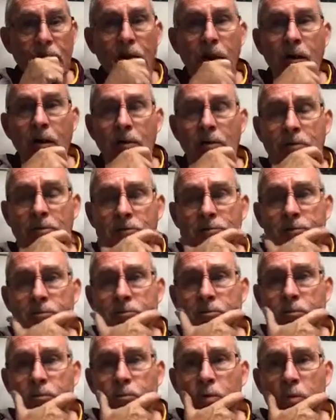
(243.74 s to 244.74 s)
Oh?
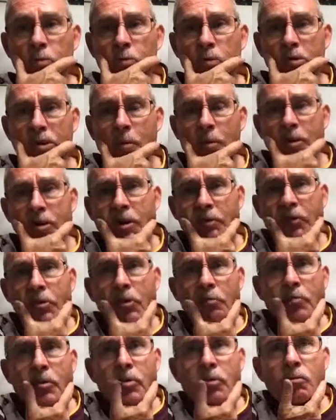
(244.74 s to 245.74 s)
What, was someone given
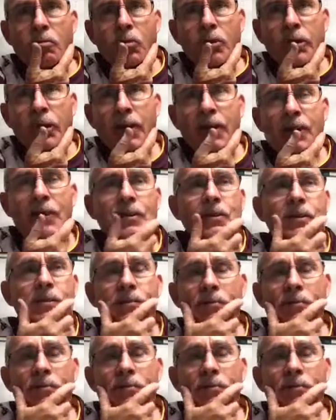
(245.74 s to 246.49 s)
the boot, were they?